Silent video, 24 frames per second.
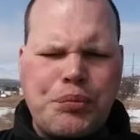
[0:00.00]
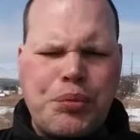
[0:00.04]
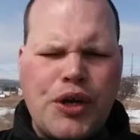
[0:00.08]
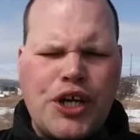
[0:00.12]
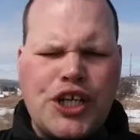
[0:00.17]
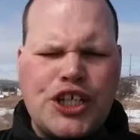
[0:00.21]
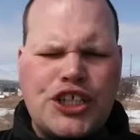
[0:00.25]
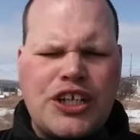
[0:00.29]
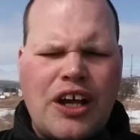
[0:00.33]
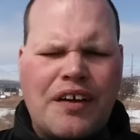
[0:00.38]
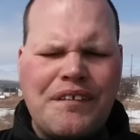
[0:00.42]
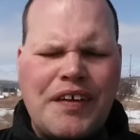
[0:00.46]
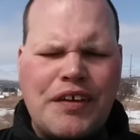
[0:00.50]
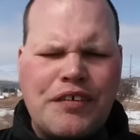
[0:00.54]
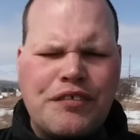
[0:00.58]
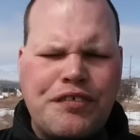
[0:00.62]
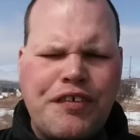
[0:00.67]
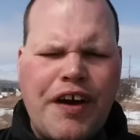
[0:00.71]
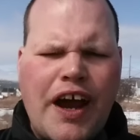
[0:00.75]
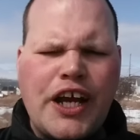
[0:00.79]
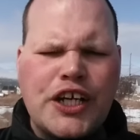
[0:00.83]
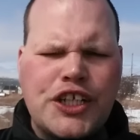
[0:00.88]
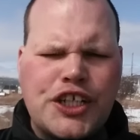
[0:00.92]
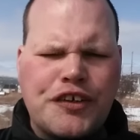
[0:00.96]
British Columbia and
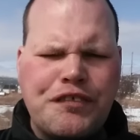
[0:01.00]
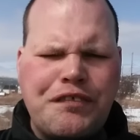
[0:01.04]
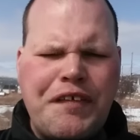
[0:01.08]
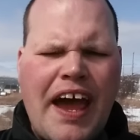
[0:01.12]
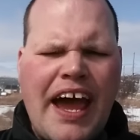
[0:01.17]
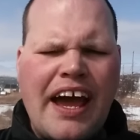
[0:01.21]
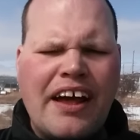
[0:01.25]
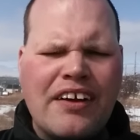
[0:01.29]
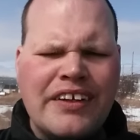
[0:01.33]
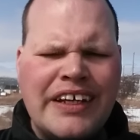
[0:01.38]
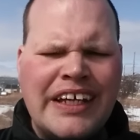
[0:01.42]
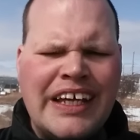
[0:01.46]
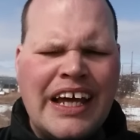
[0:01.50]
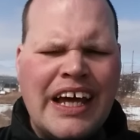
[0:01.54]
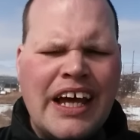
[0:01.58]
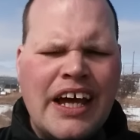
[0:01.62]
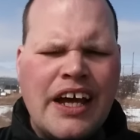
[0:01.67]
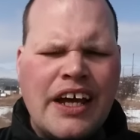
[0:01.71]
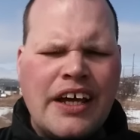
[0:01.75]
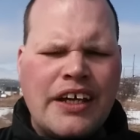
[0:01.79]
Fraser Valley.